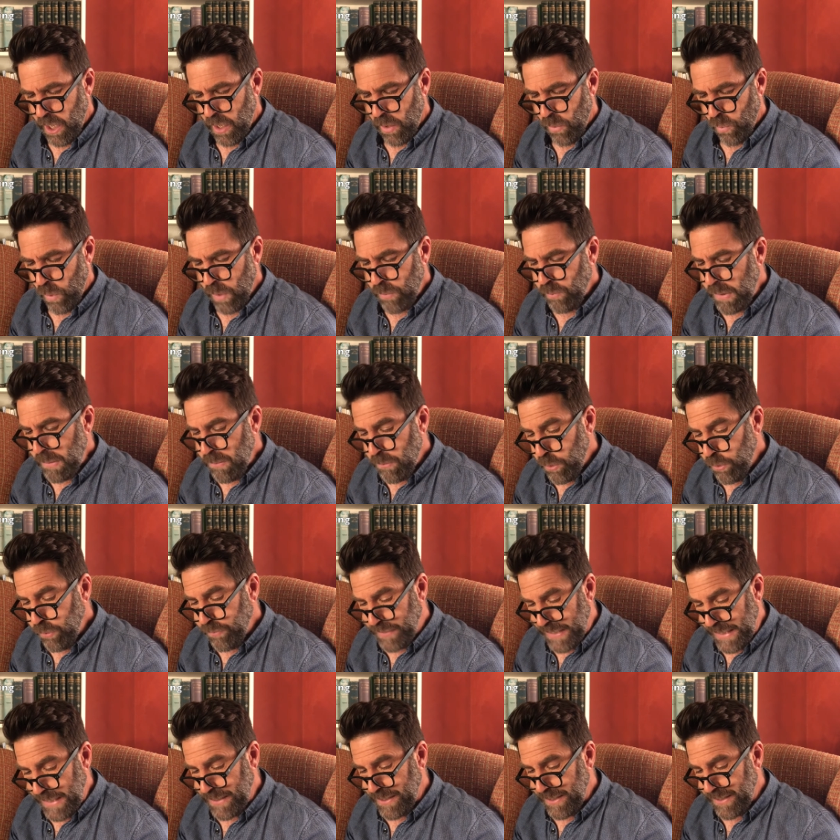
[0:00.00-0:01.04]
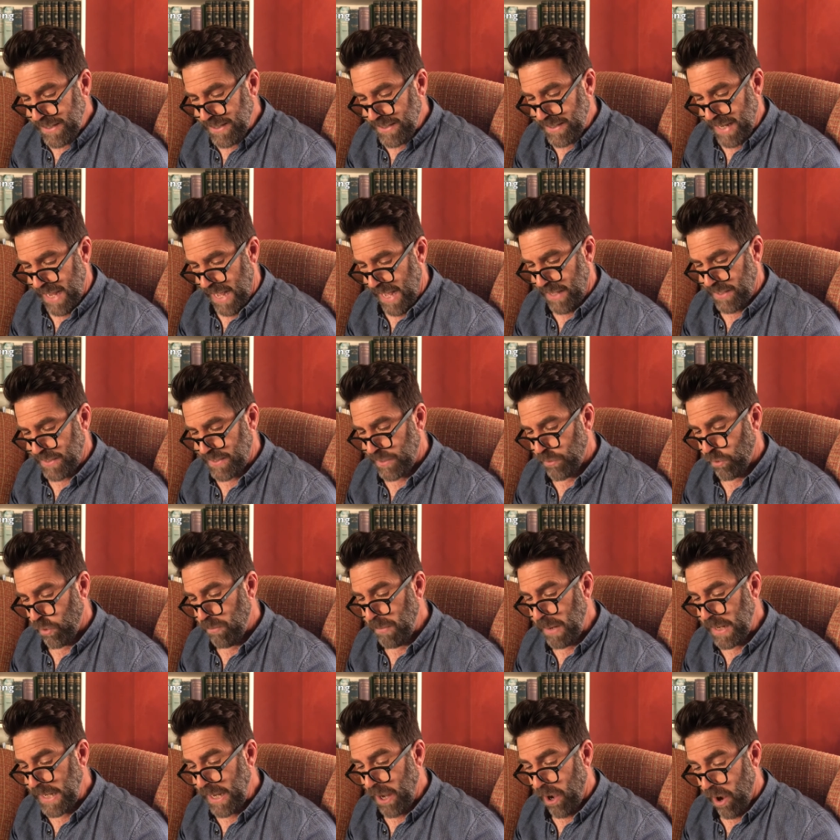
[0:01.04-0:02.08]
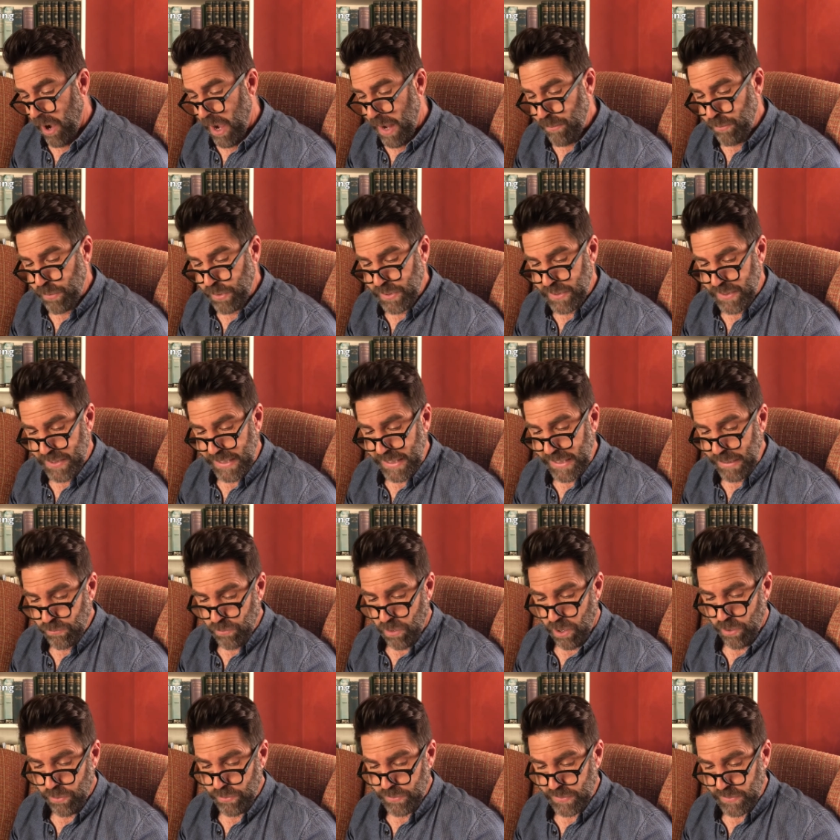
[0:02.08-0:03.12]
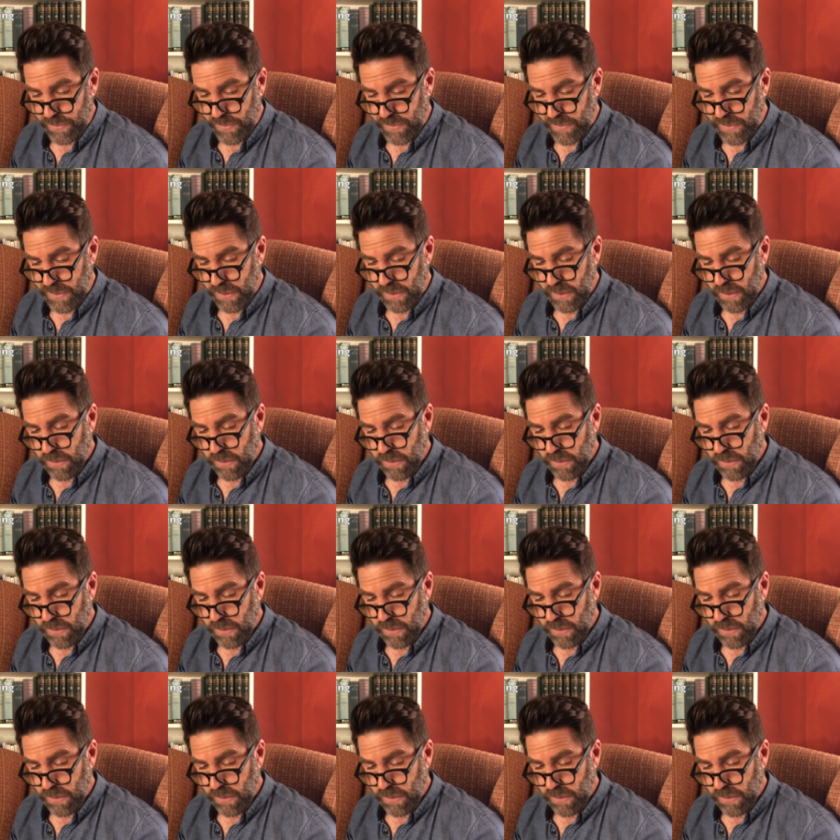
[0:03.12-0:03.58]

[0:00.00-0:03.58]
When we moved into this house, there were many hybrid tea roses,